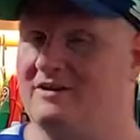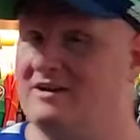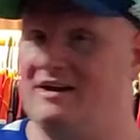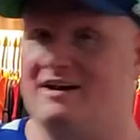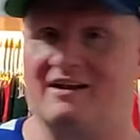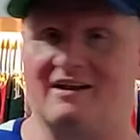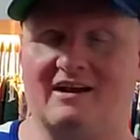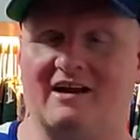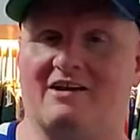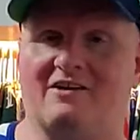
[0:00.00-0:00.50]

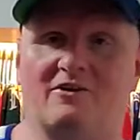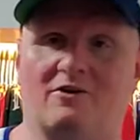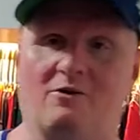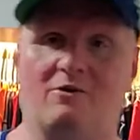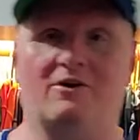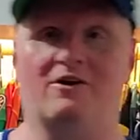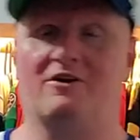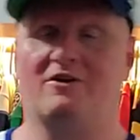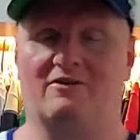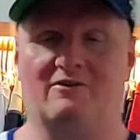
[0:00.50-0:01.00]
kind of gotta know
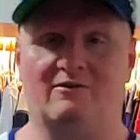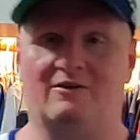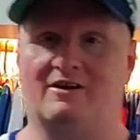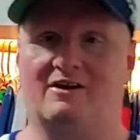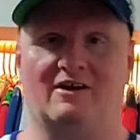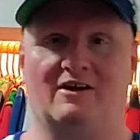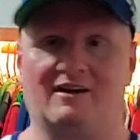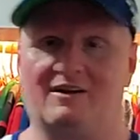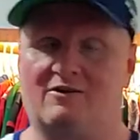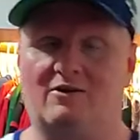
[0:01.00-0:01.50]
what you're,
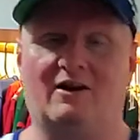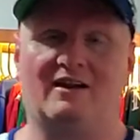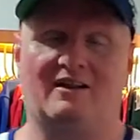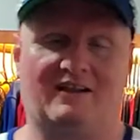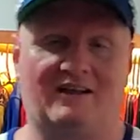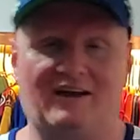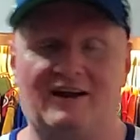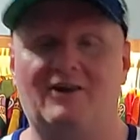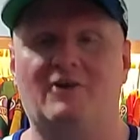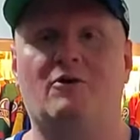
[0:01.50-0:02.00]
gotta,
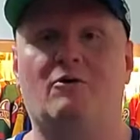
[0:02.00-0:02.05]
got gotta